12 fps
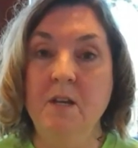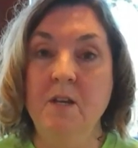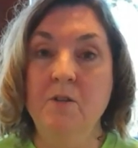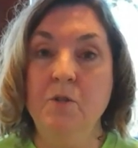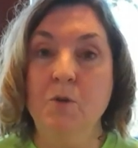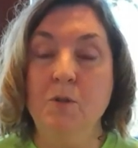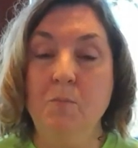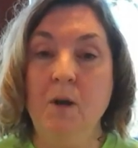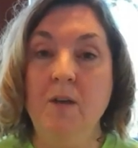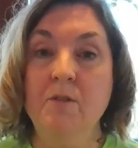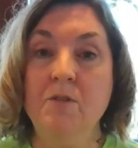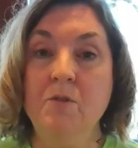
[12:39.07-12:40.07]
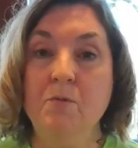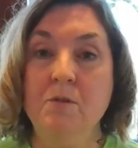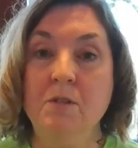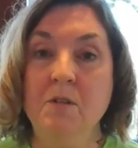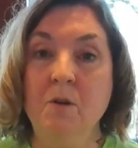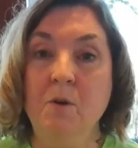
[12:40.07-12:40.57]
So the private schools
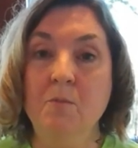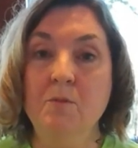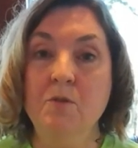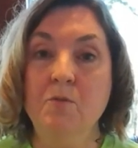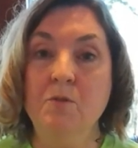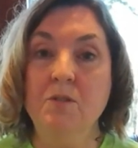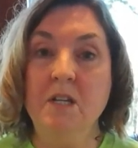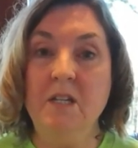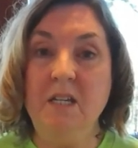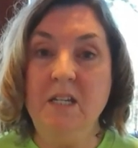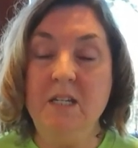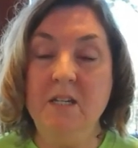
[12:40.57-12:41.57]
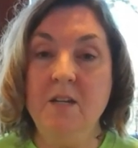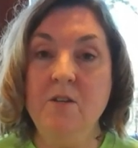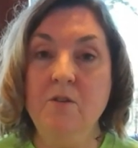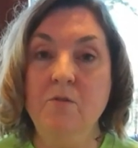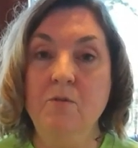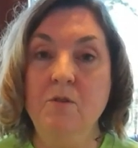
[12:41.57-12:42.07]
and the homeschools can
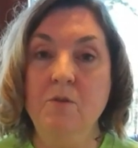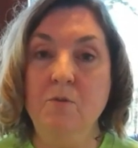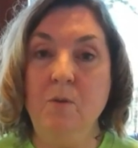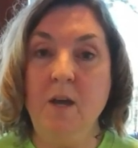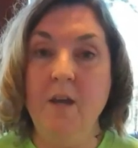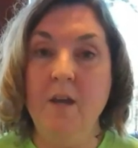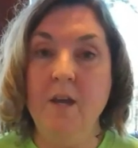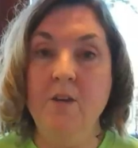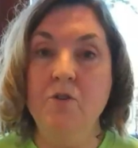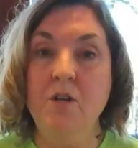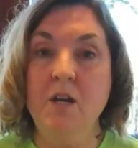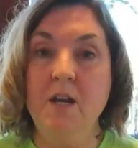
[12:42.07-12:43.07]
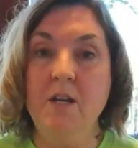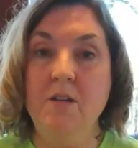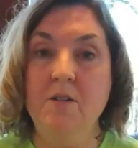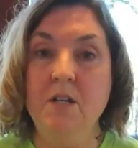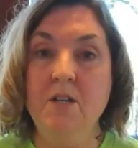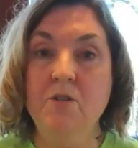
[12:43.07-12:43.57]
continue to educate and
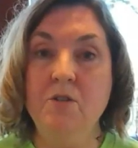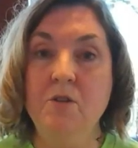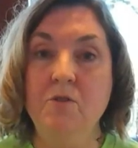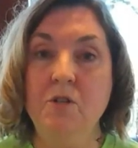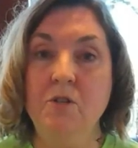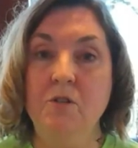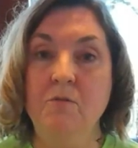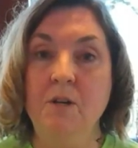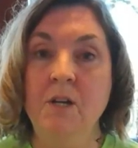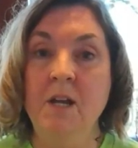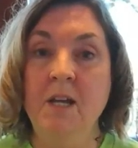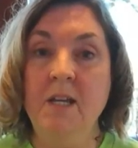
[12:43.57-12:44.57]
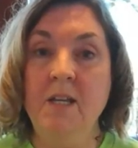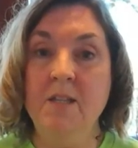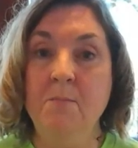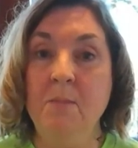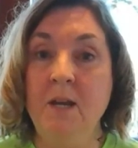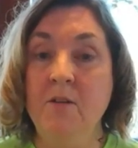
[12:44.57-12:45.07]
teach their children in the
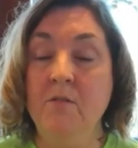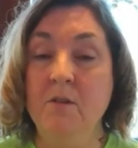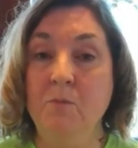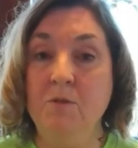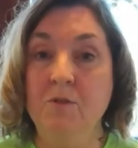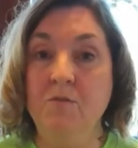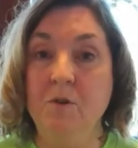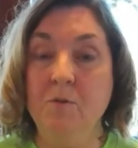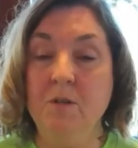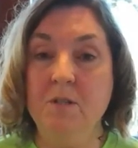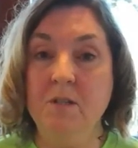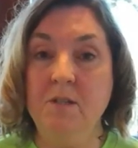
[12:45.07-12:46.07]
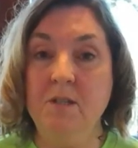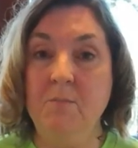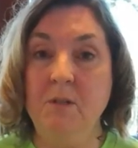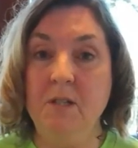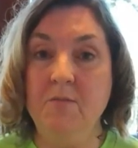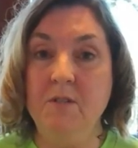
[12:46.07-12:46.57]
manner and with the focus that they
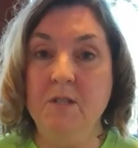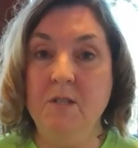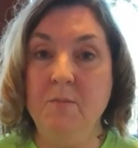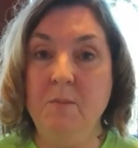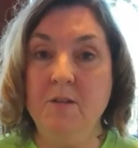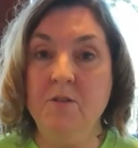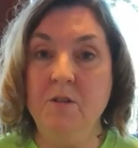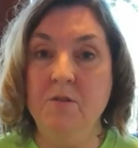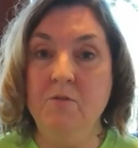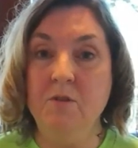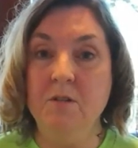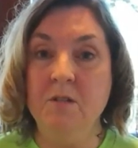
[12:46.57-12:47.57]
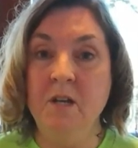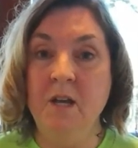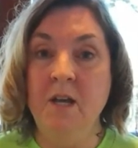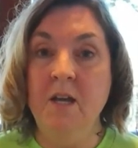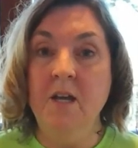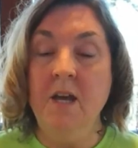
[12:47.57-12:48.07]
believe is in the best interest.
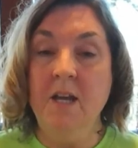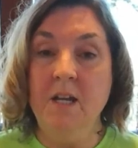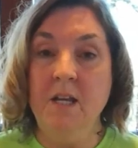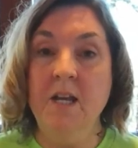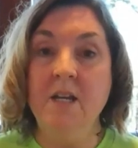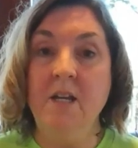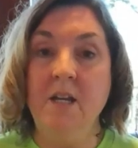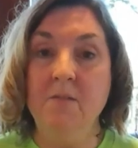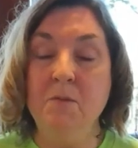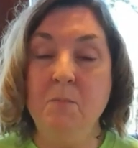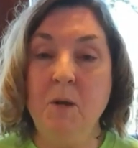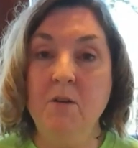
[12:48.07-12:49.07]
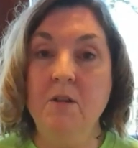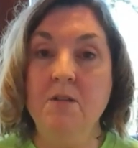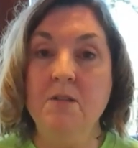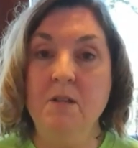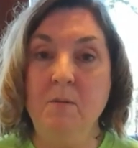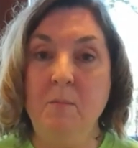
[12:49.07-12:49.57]
And again, it gives parents
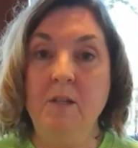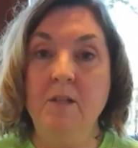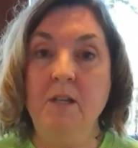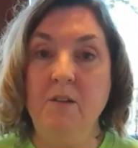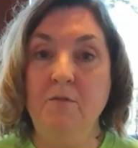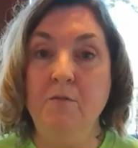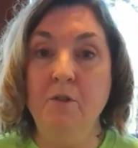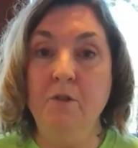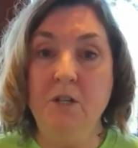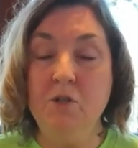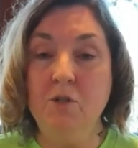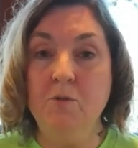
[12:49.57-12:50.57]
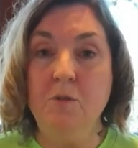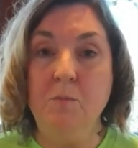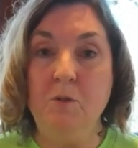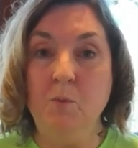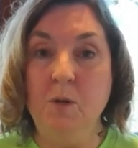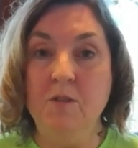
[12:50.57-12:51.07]
the ability to fully choose
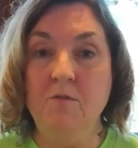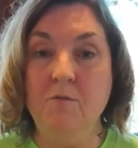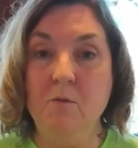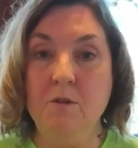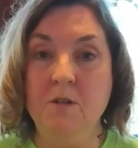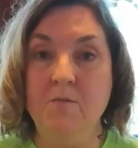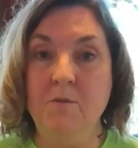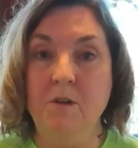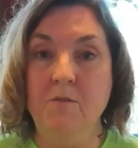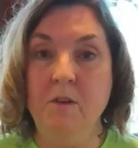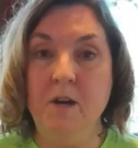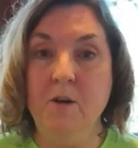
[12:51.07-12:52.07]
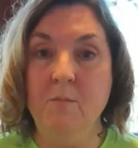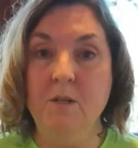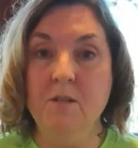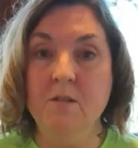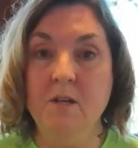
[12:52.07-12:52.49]
between the 4 different environments.